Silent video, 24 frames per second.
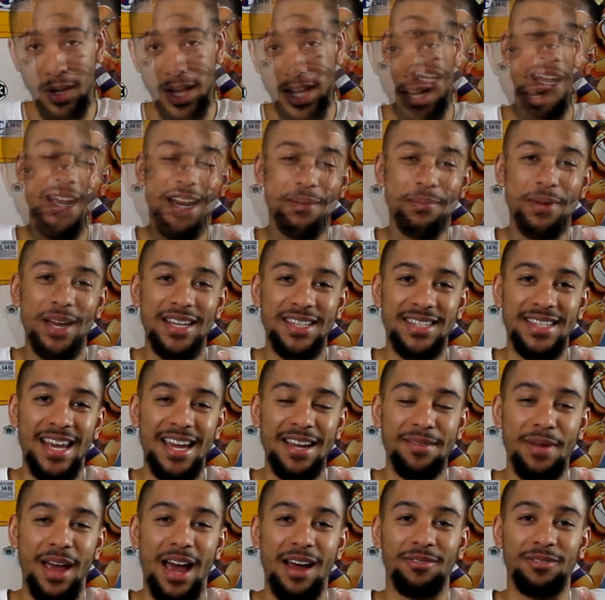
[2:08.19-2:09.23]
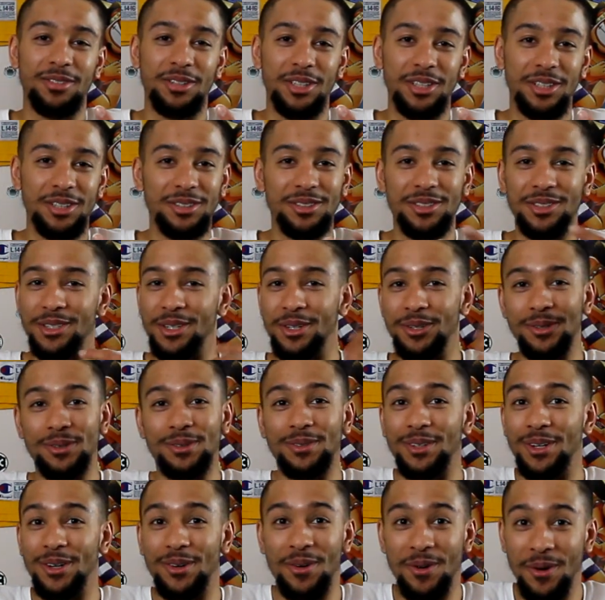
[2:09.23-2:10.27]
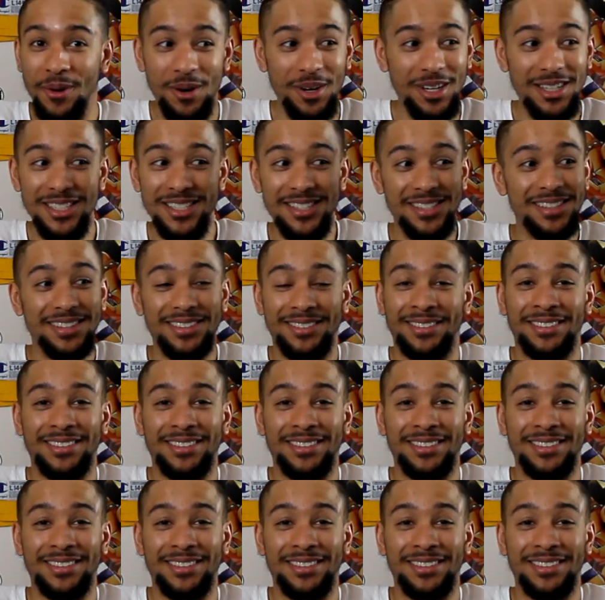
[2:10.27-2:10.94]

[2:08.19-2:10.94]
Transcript: Of course, the anime is named after her. So, of course.